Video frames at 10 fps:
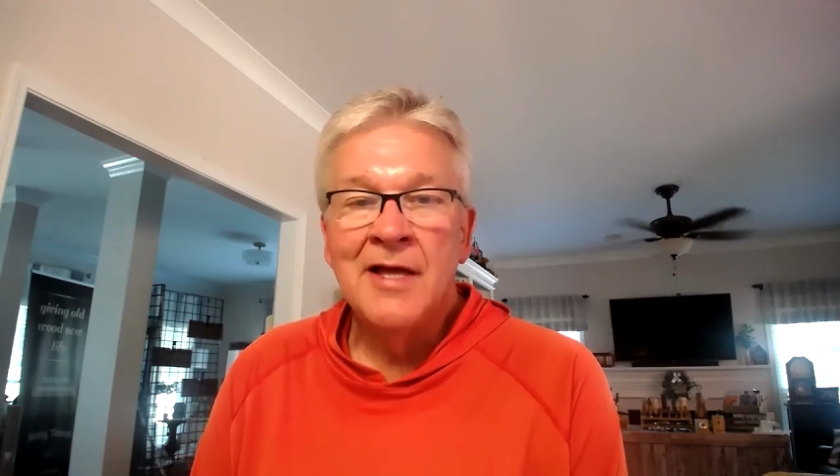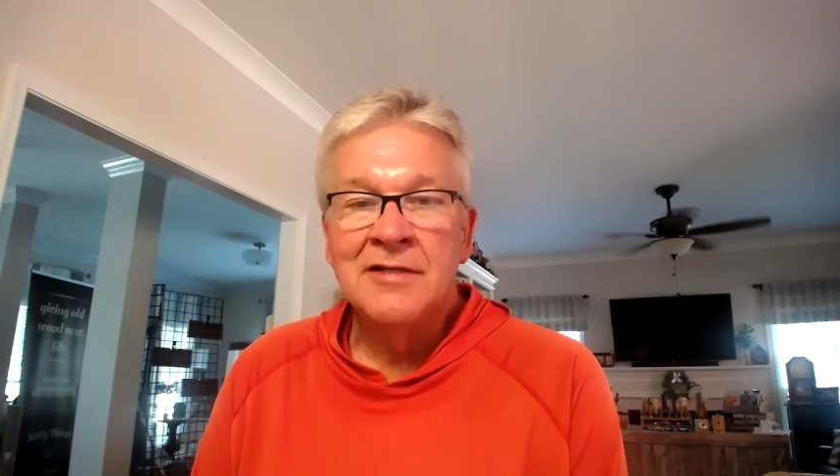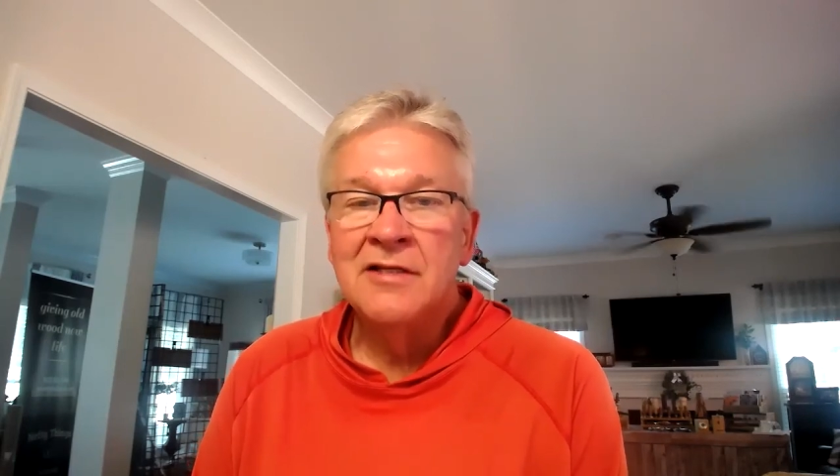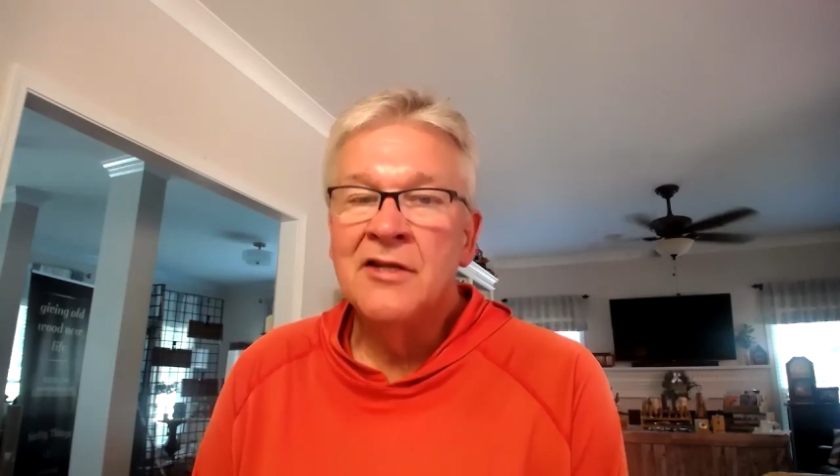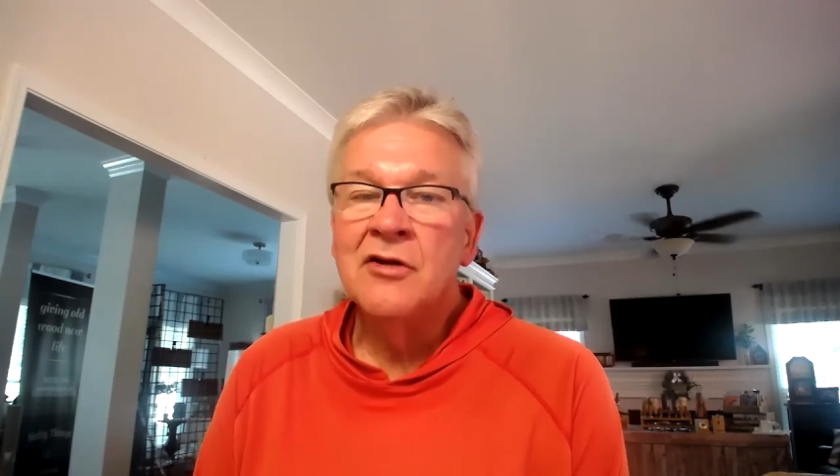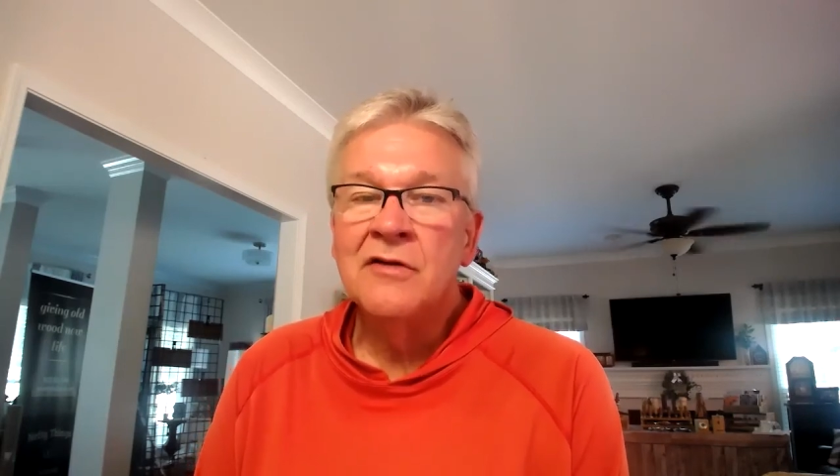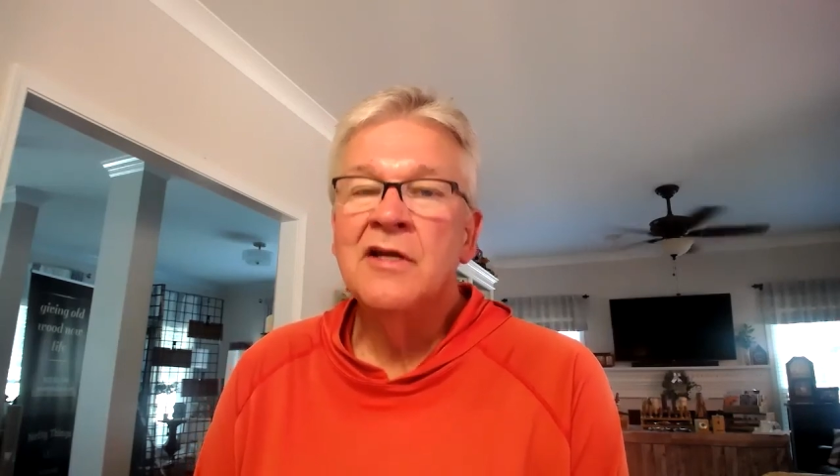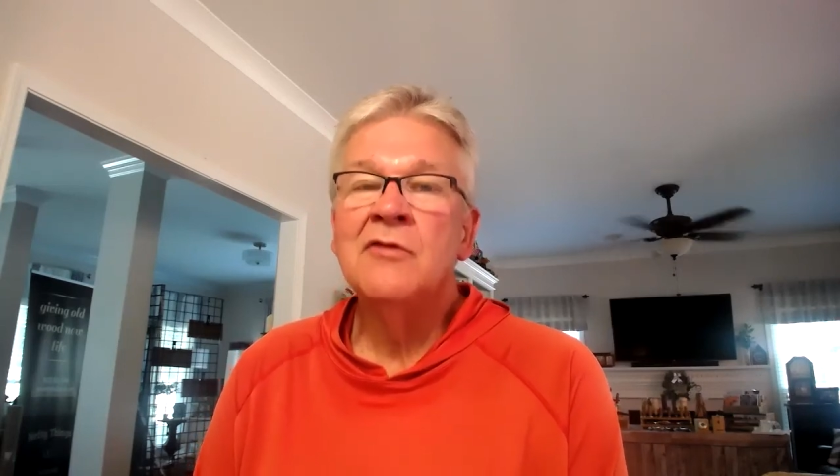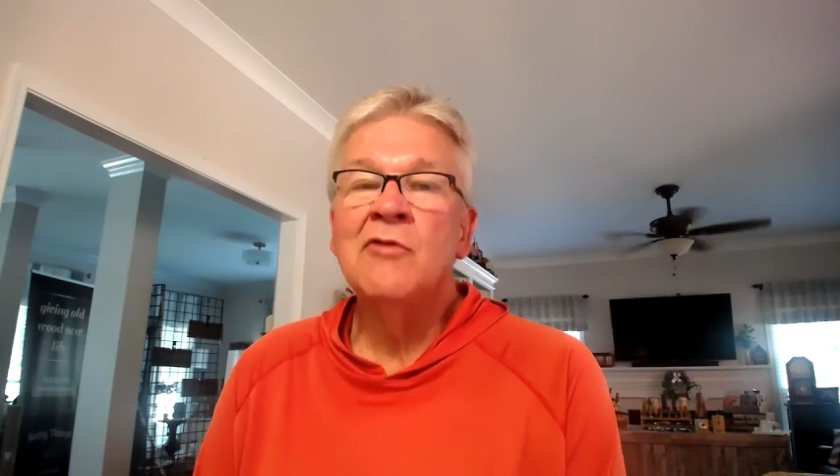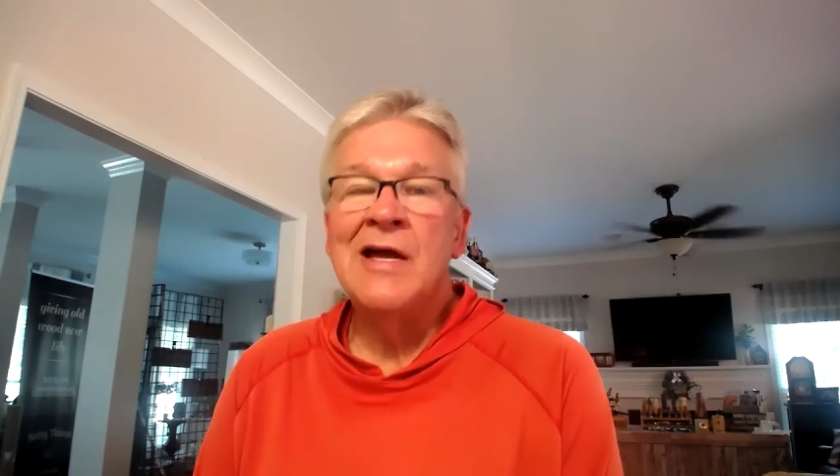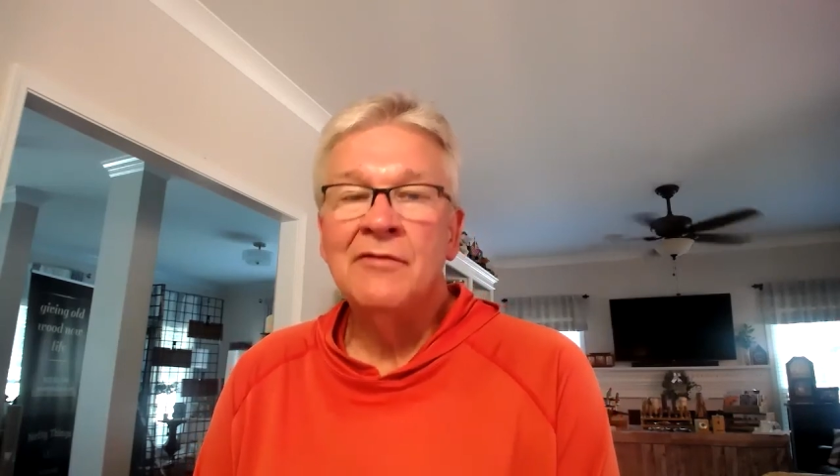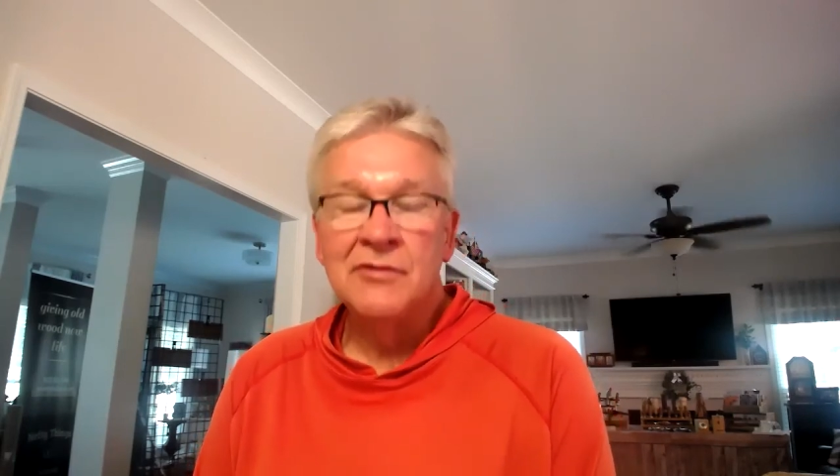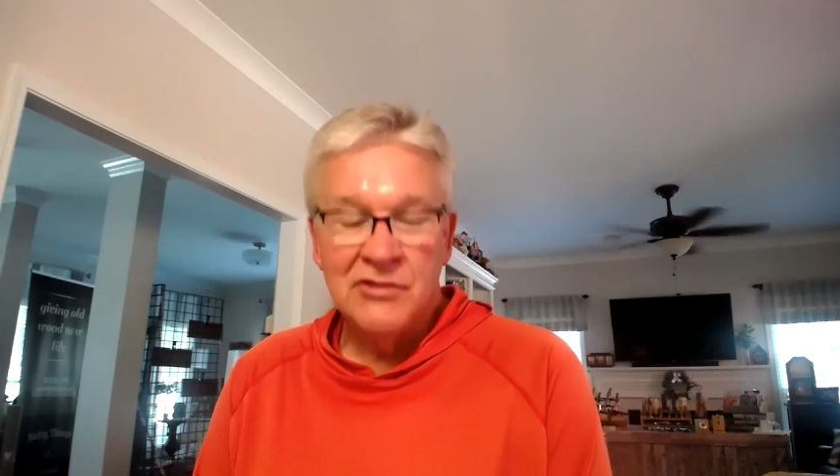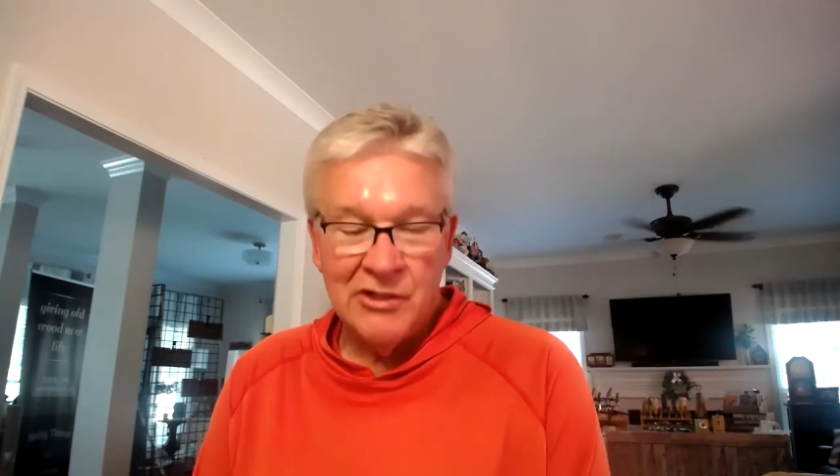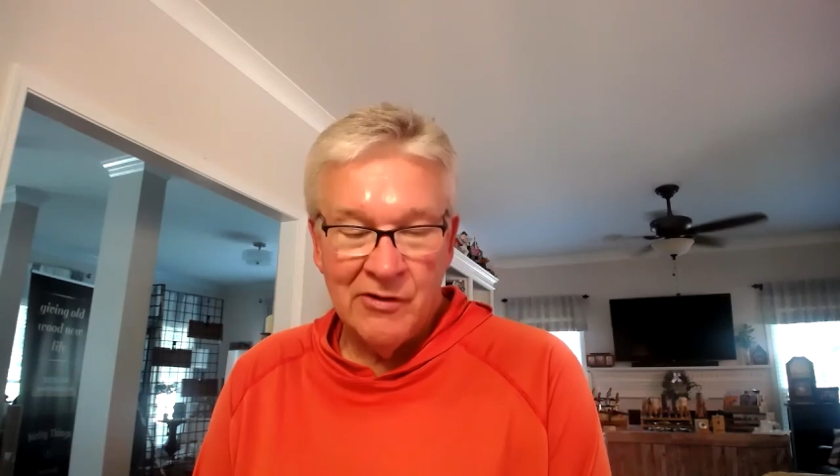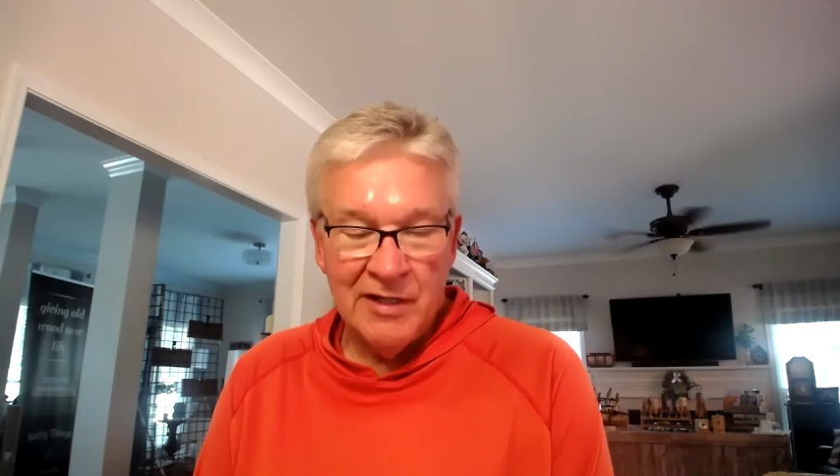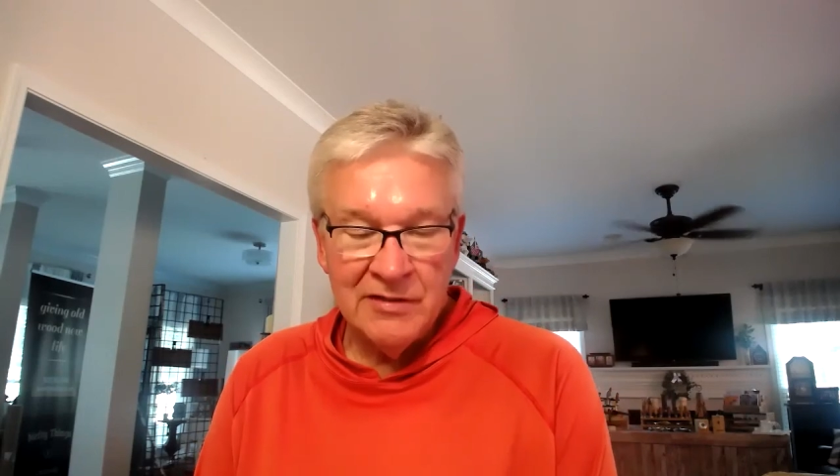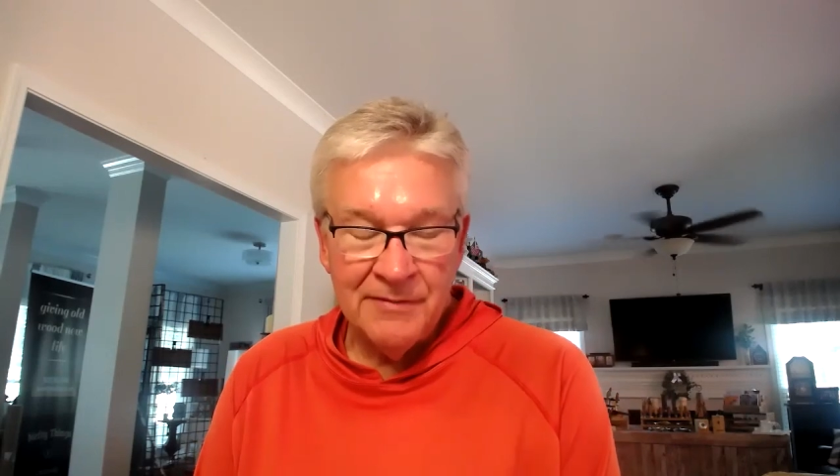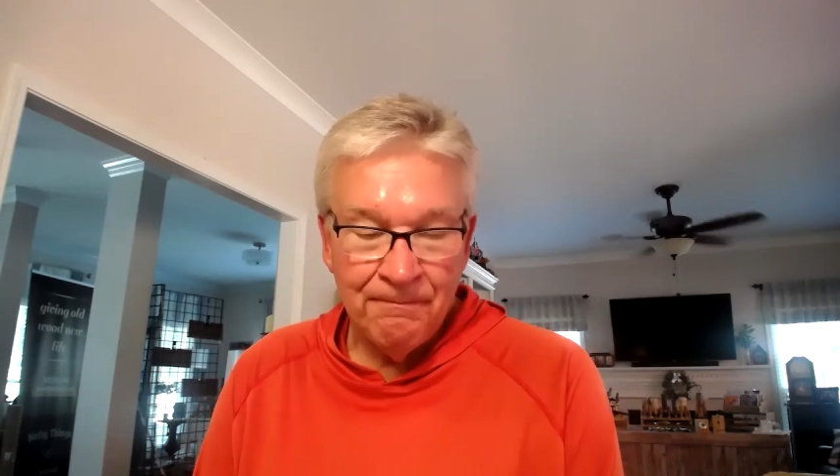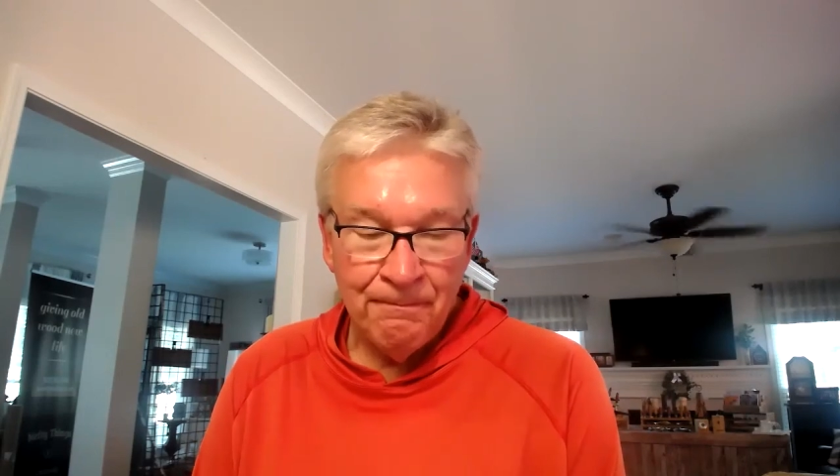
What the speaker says: It's another of the Unraveled series.